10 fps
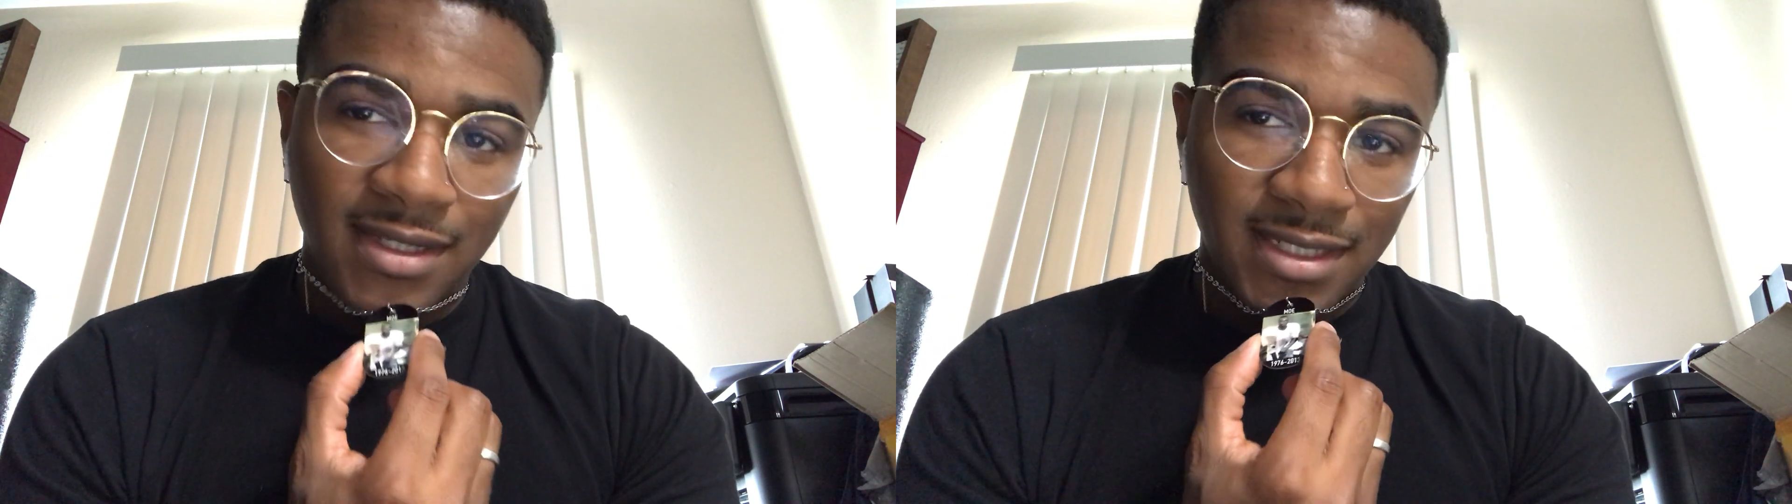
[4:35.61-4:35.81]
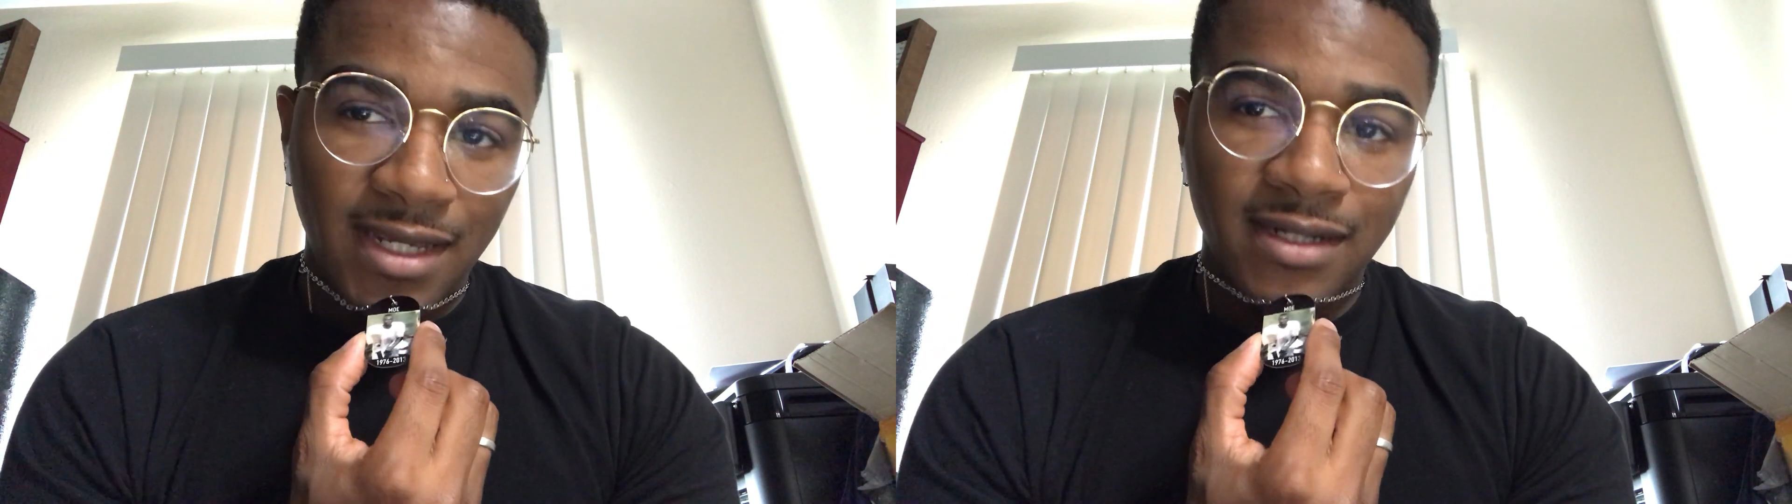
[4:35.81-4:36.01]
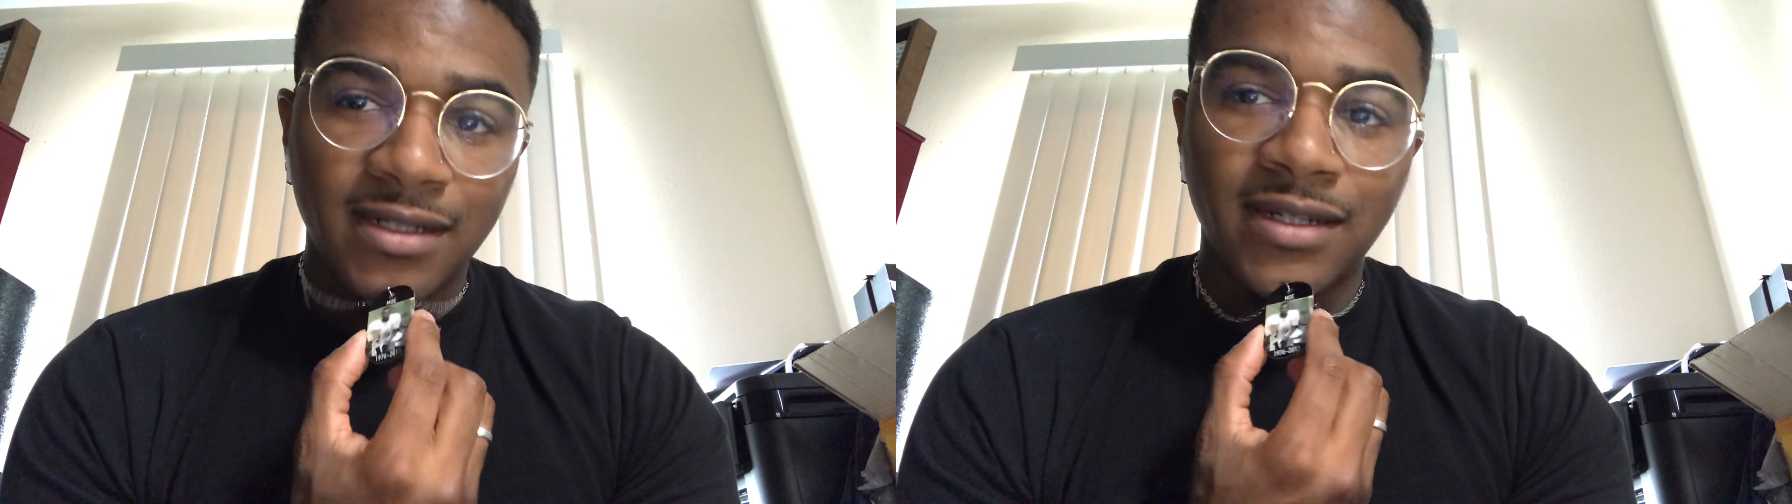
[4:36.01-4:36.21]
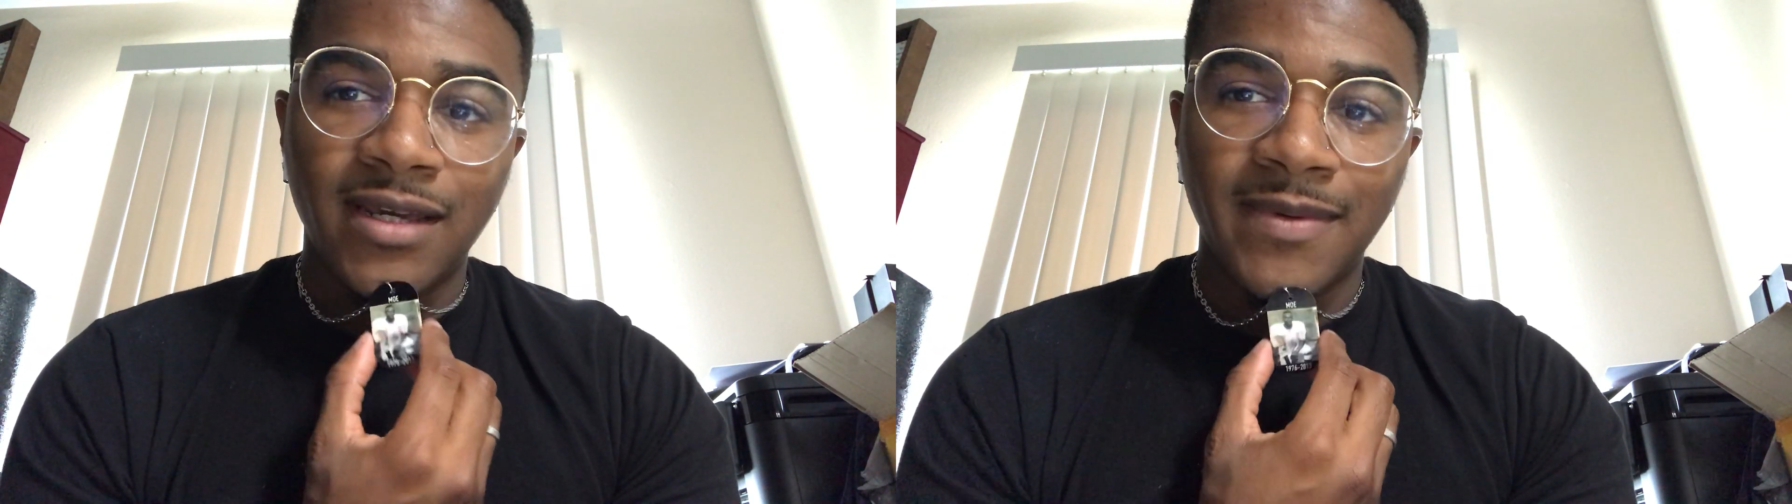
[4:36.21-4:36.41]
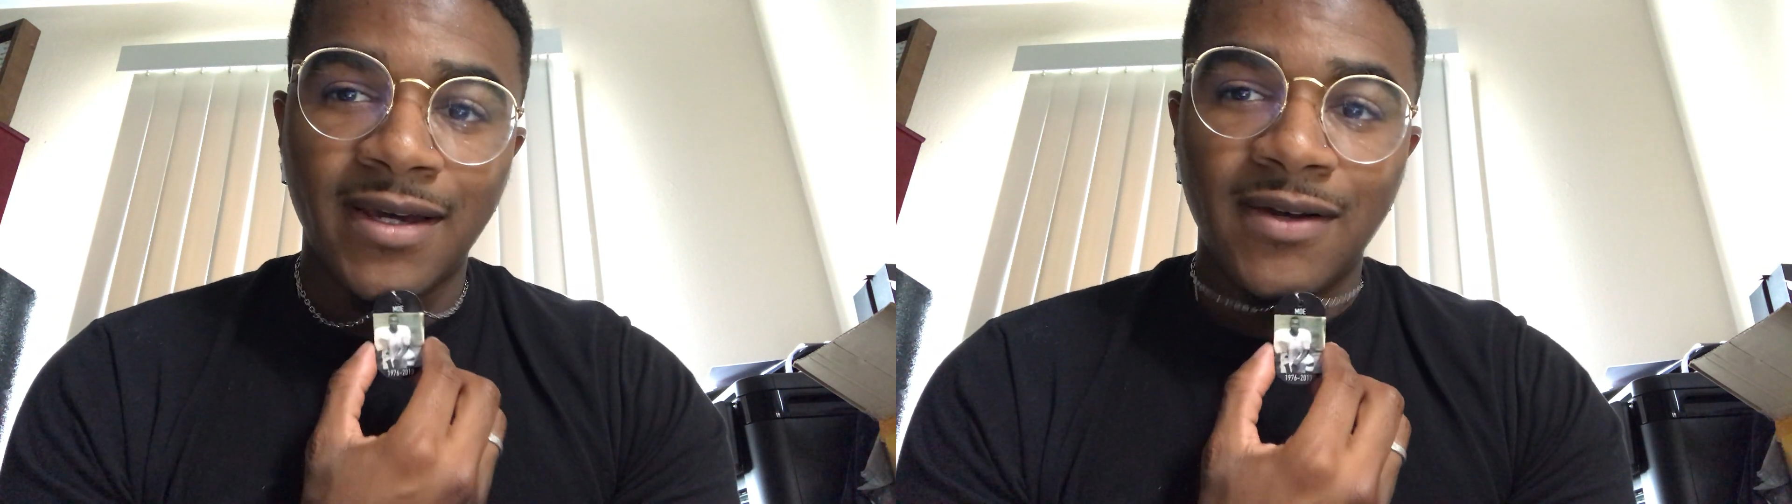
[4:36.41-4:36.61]
said
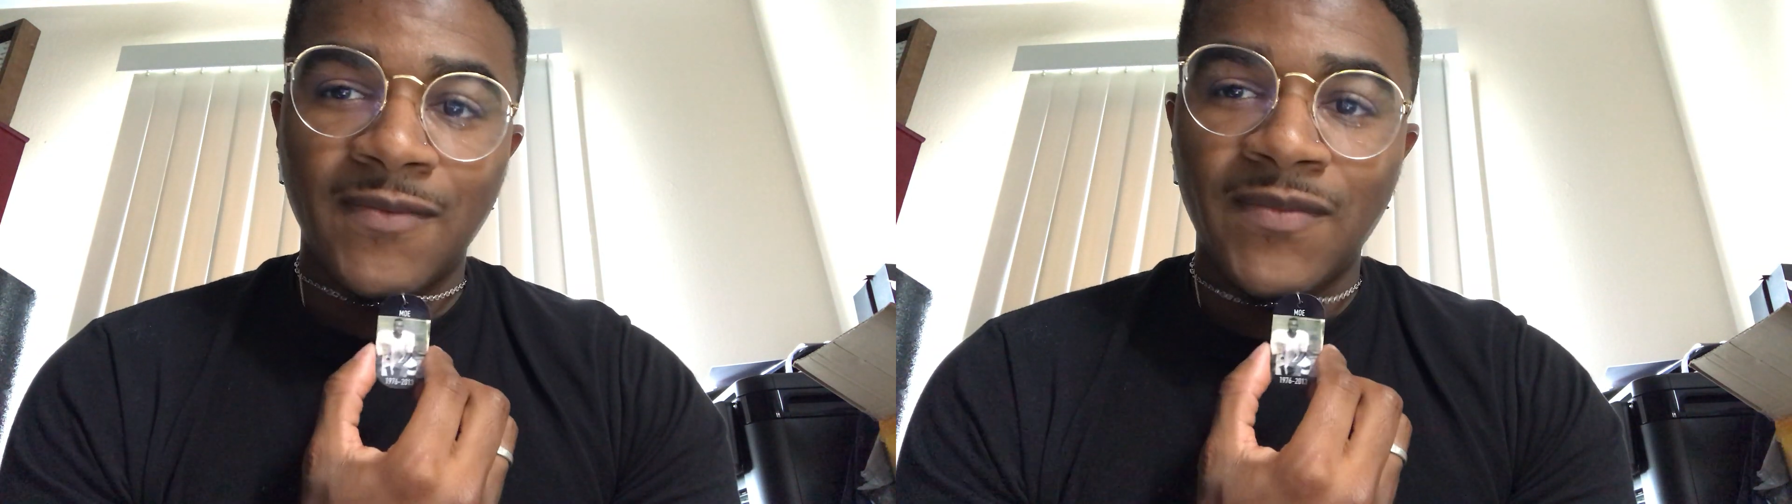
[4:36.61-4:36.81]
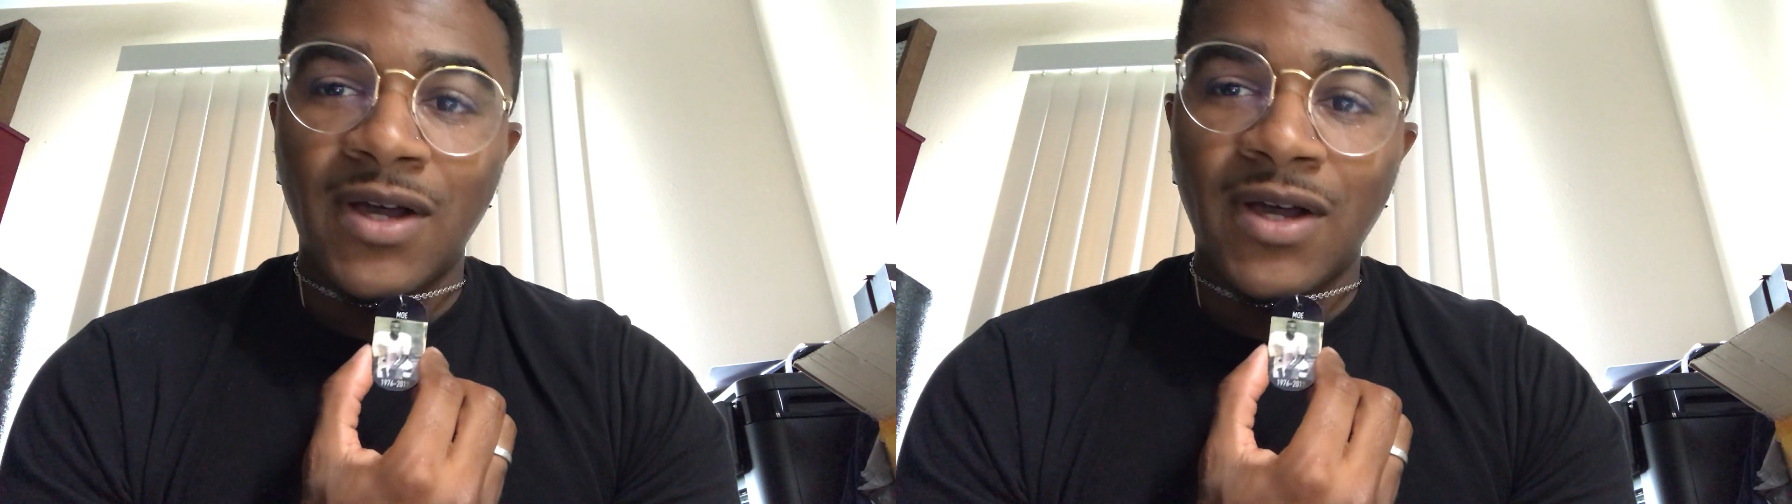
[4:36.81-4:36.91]
nickname now.